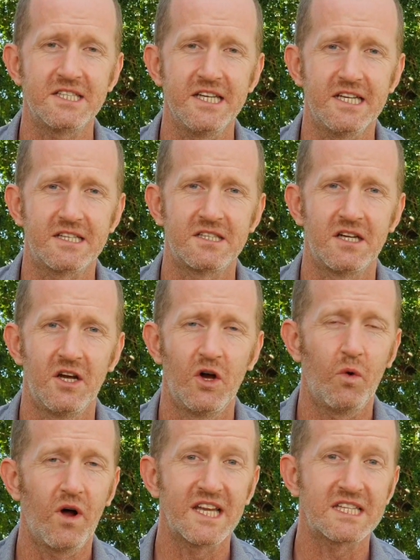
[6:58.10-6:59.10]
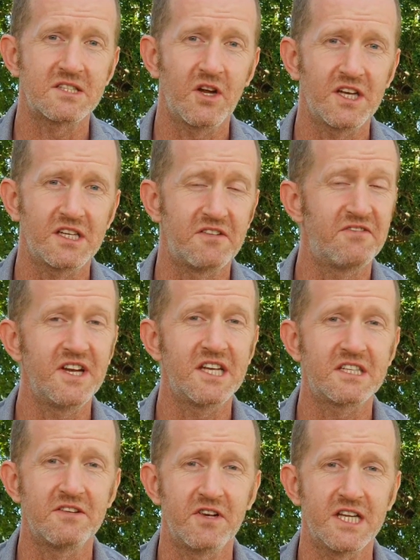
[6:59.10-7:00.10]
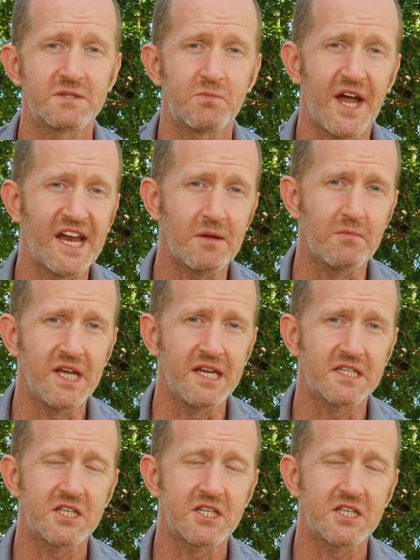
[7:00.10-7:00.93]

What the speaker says: it. While it's not a definitive list by any means,